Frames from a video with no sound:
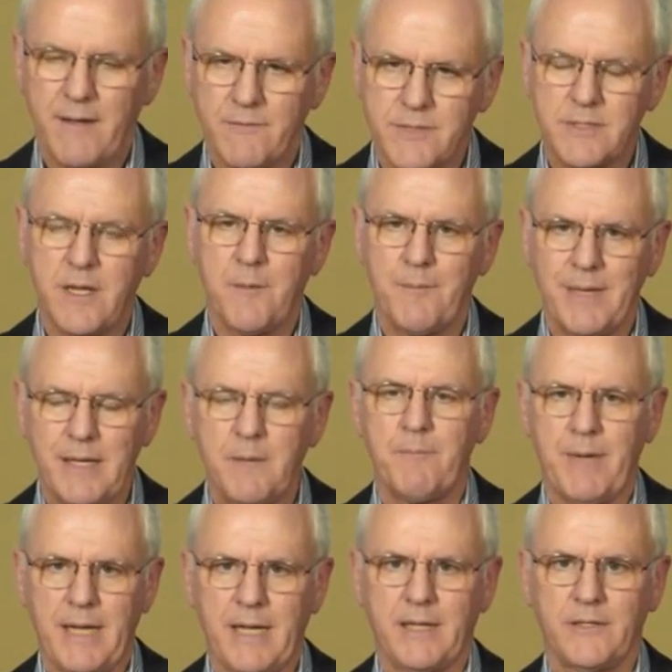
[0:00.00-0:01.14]
have some
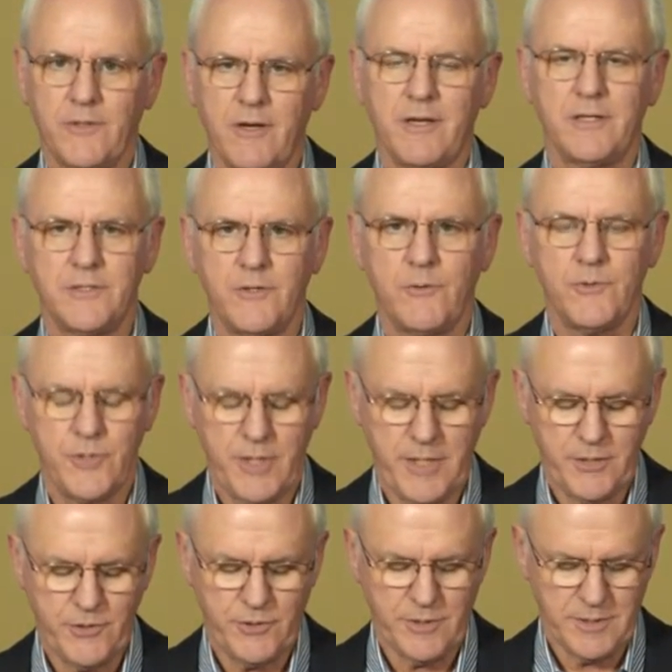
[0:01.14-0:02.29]
impact on
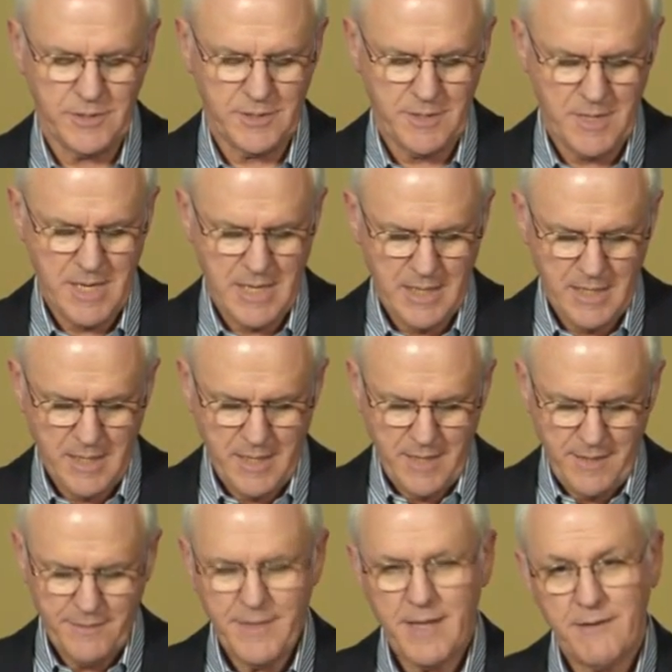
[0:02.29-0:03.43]
associations.
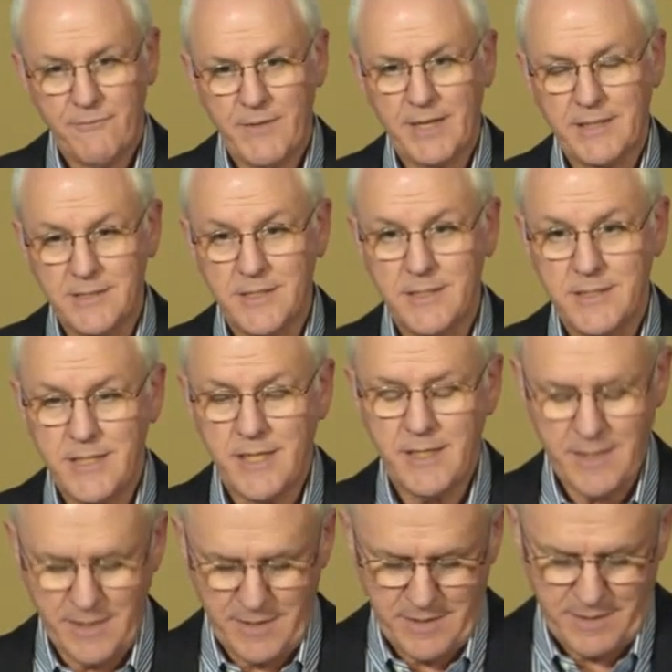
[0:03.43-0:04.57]
That effect is
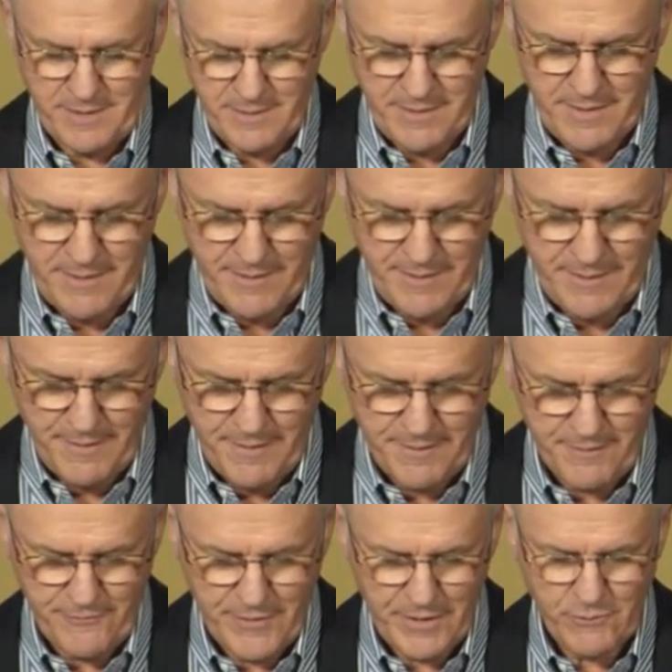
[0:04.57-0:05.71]
intended.
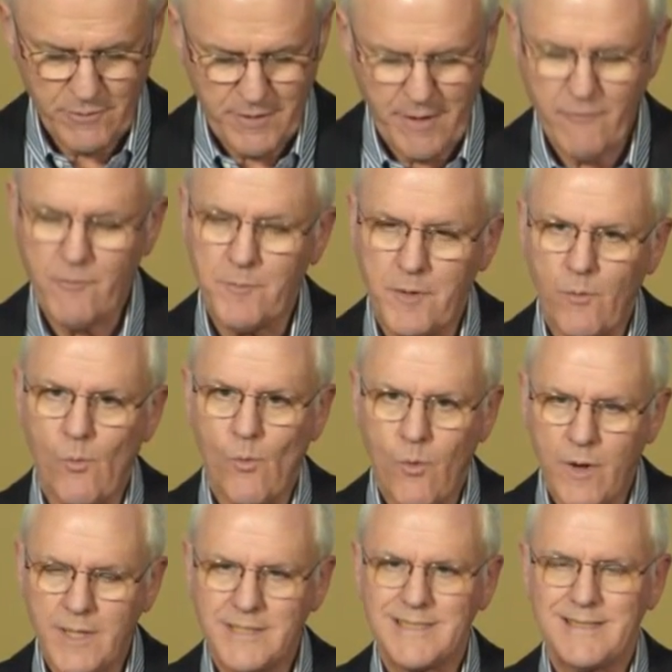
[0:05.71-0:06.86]
The federal government
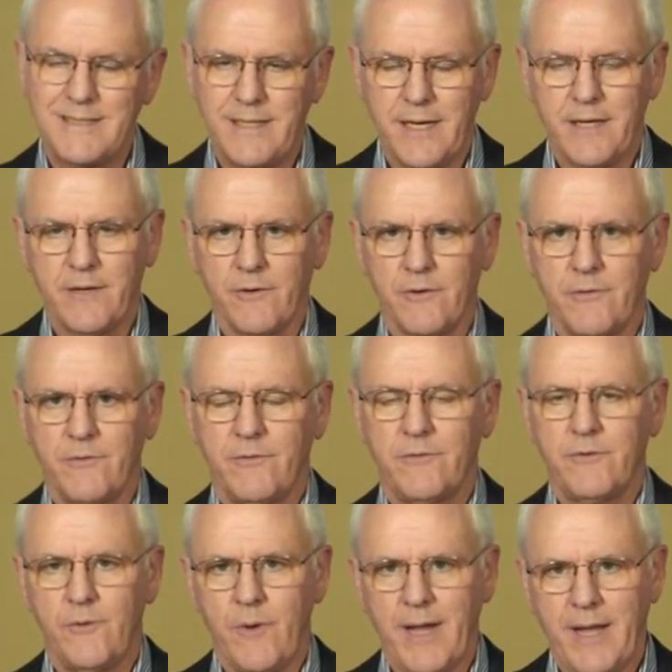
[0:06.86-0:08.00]
wants debtors
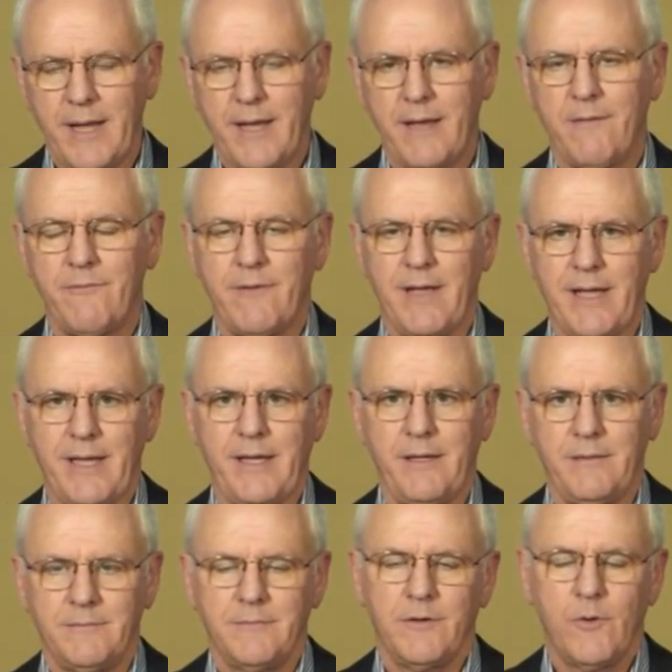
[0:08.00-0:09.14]
to have
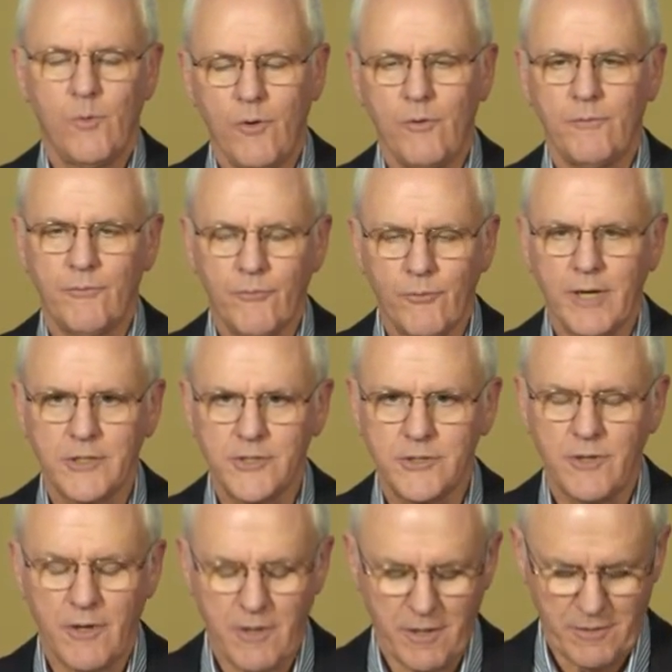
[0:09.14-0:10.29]
a, quote, fresh
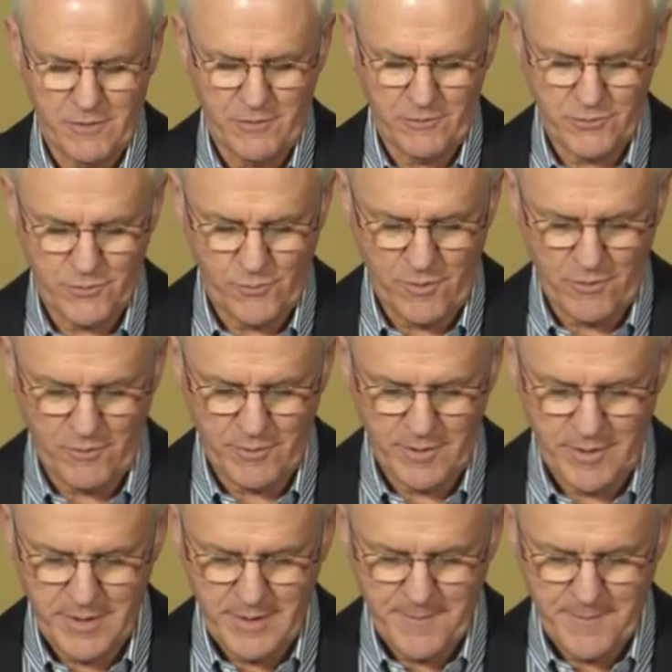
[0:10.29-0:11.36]
start, close quote.